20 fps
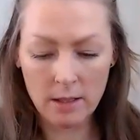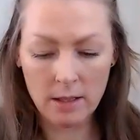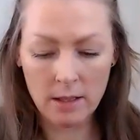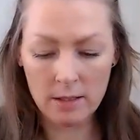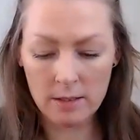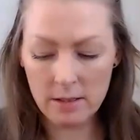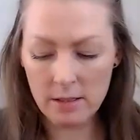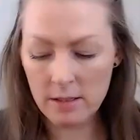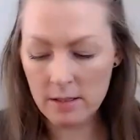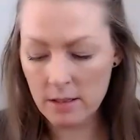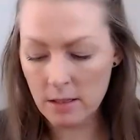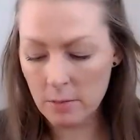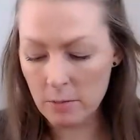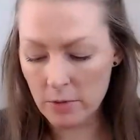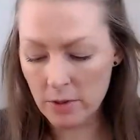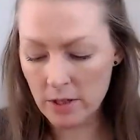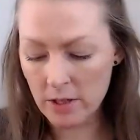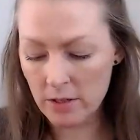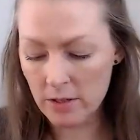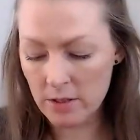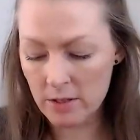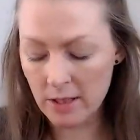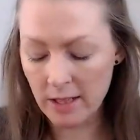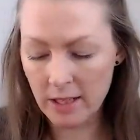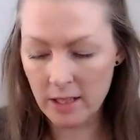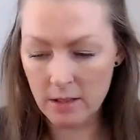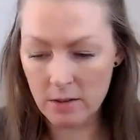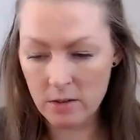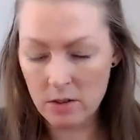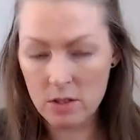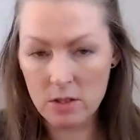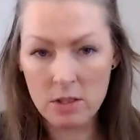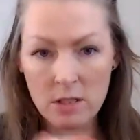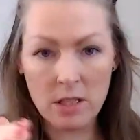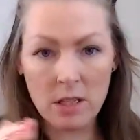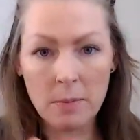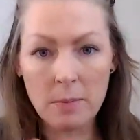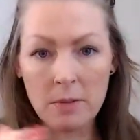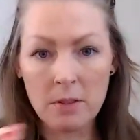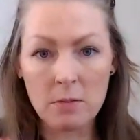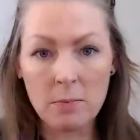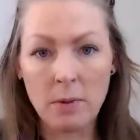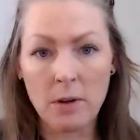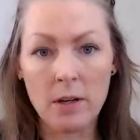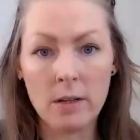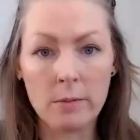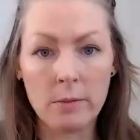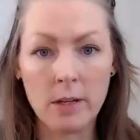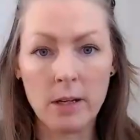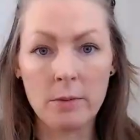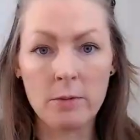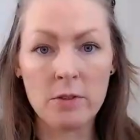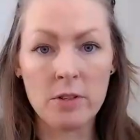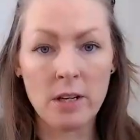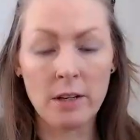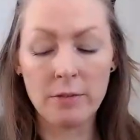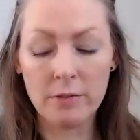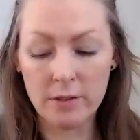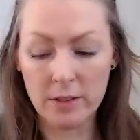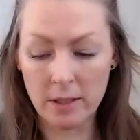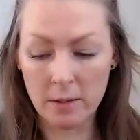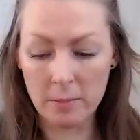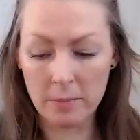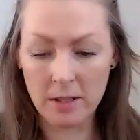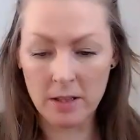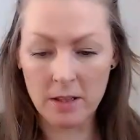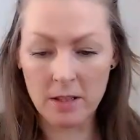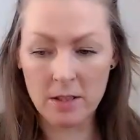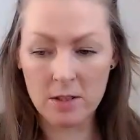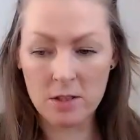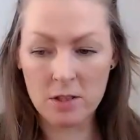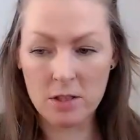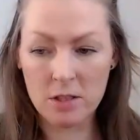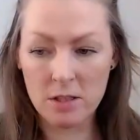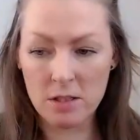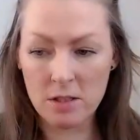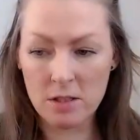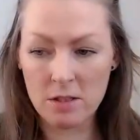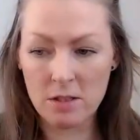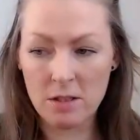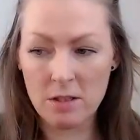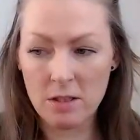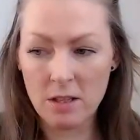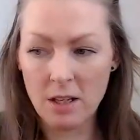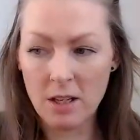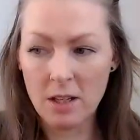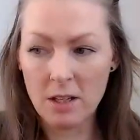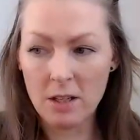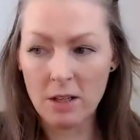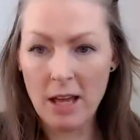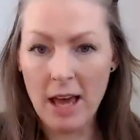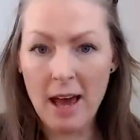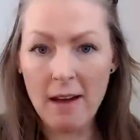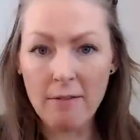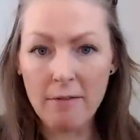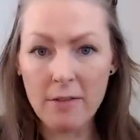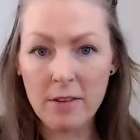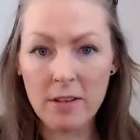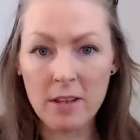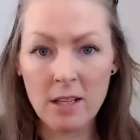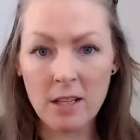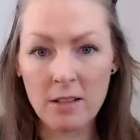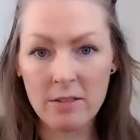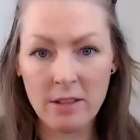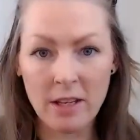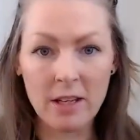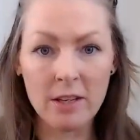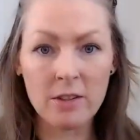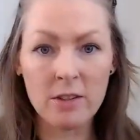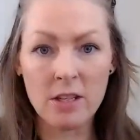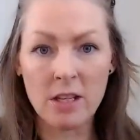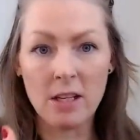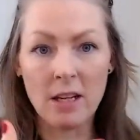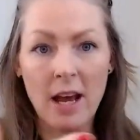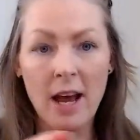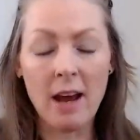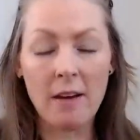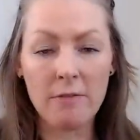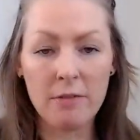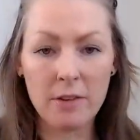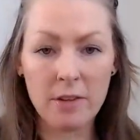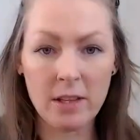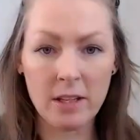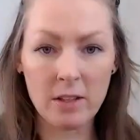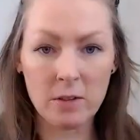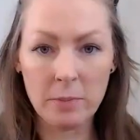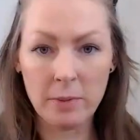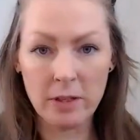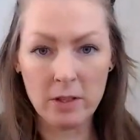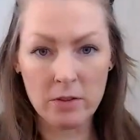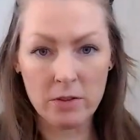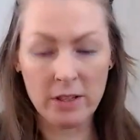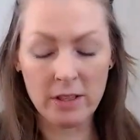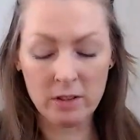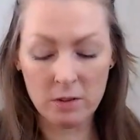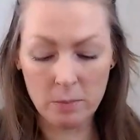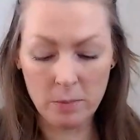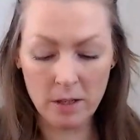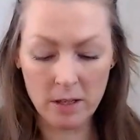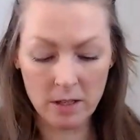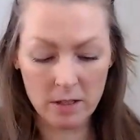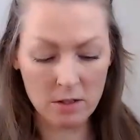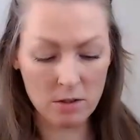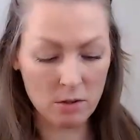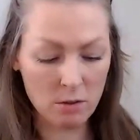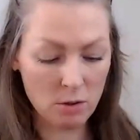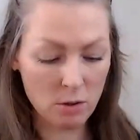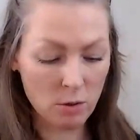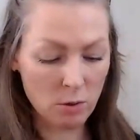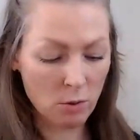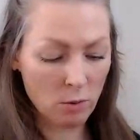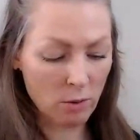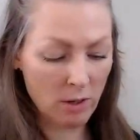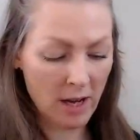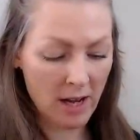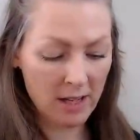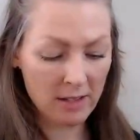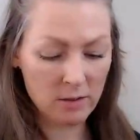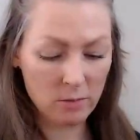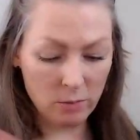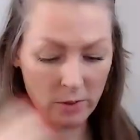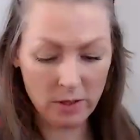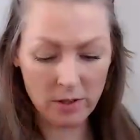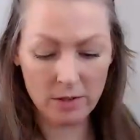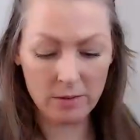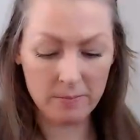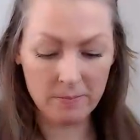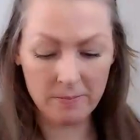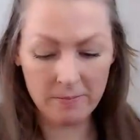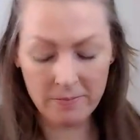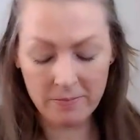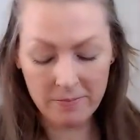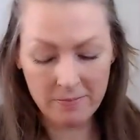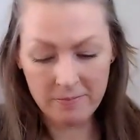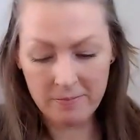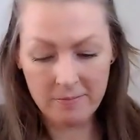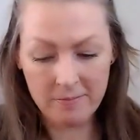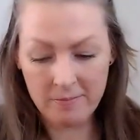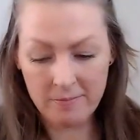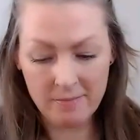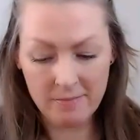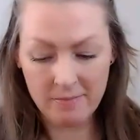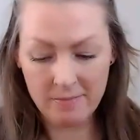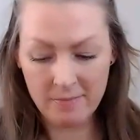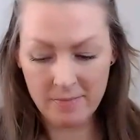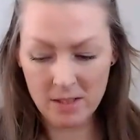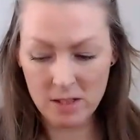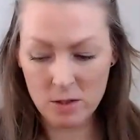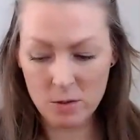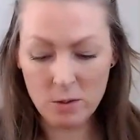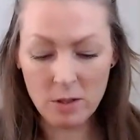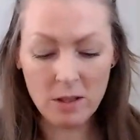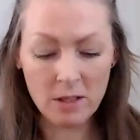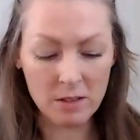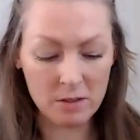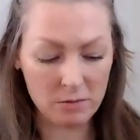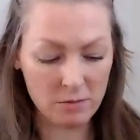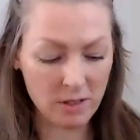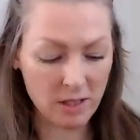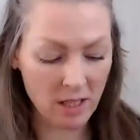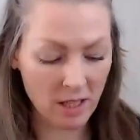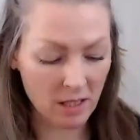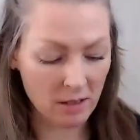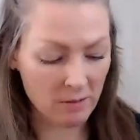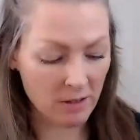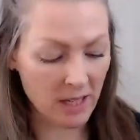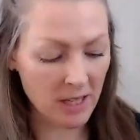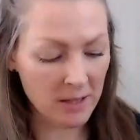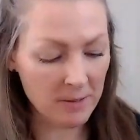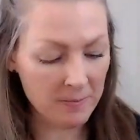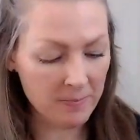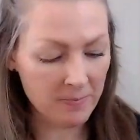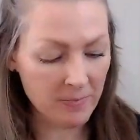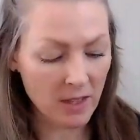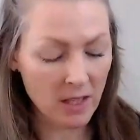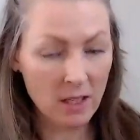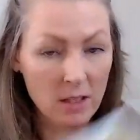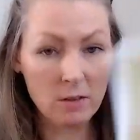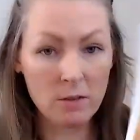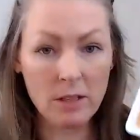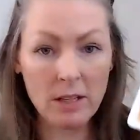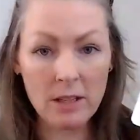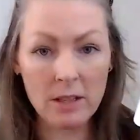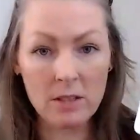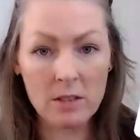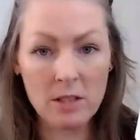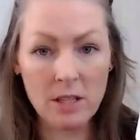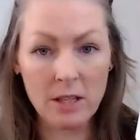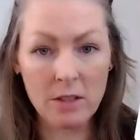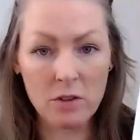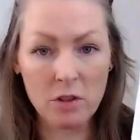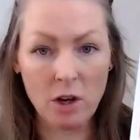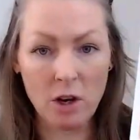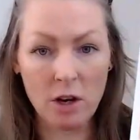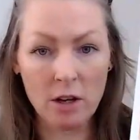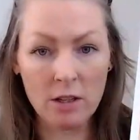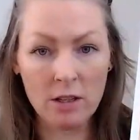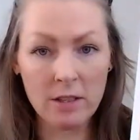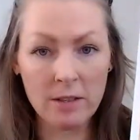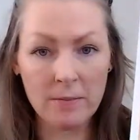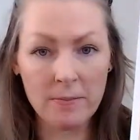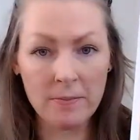see some readers like to skip this part when I'm shuffling, but this everything is energy and everything is being transmitted to you as we're doing this reading, right? You got the Tick Tock